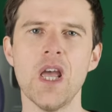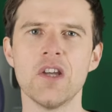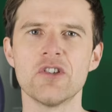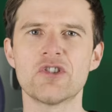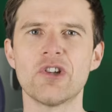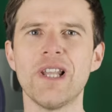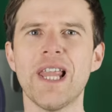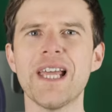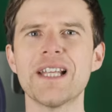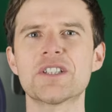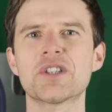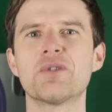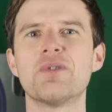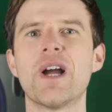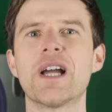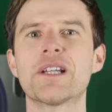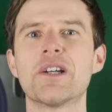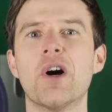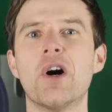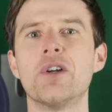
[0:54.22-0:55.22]
So let's
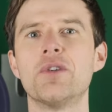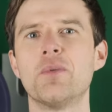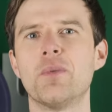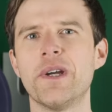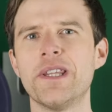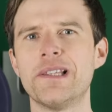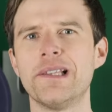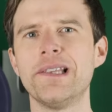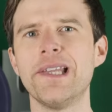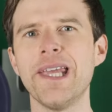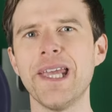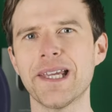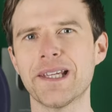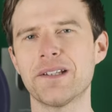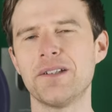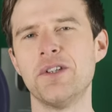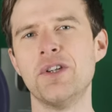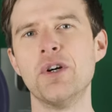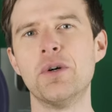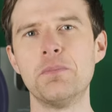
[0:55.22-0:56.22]
crack on with
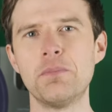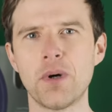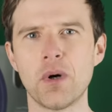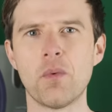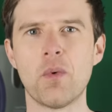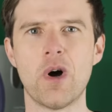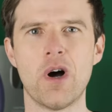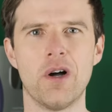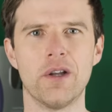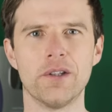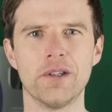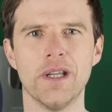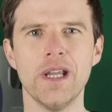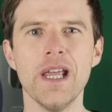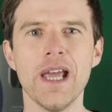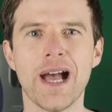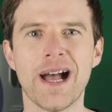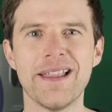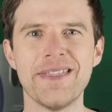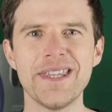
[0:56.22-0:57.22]
lick number 1,
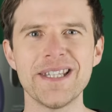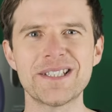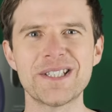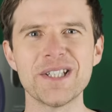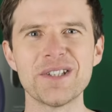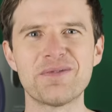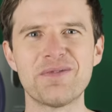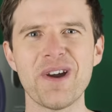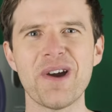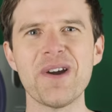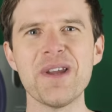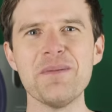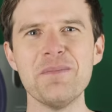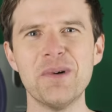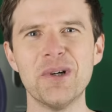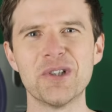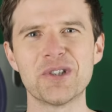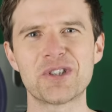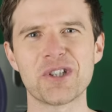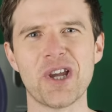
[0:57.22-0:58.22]
and this is very
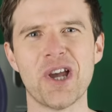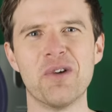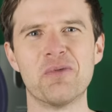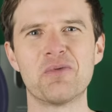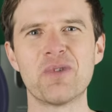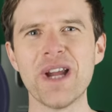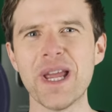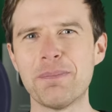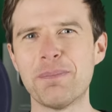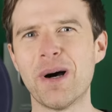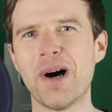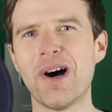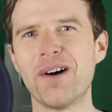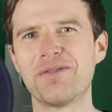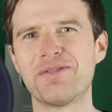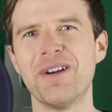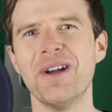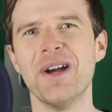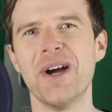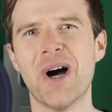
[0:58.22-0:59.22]
much a
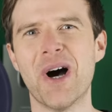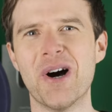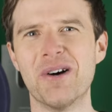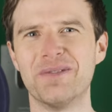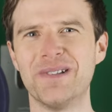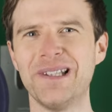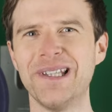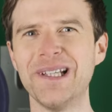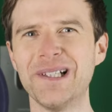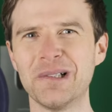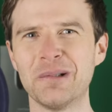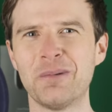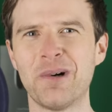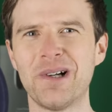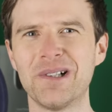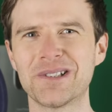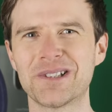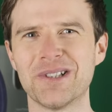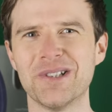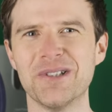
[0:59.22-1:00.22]
rip-off of Little
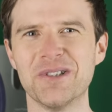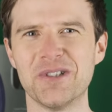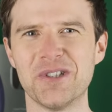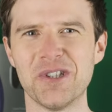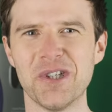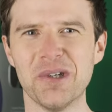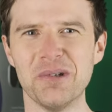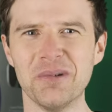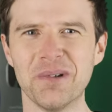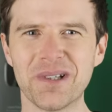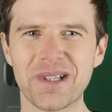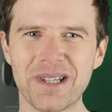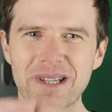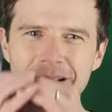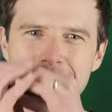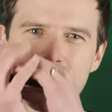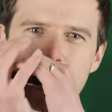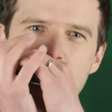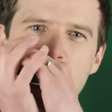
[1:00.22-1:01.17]
Walter's Duke.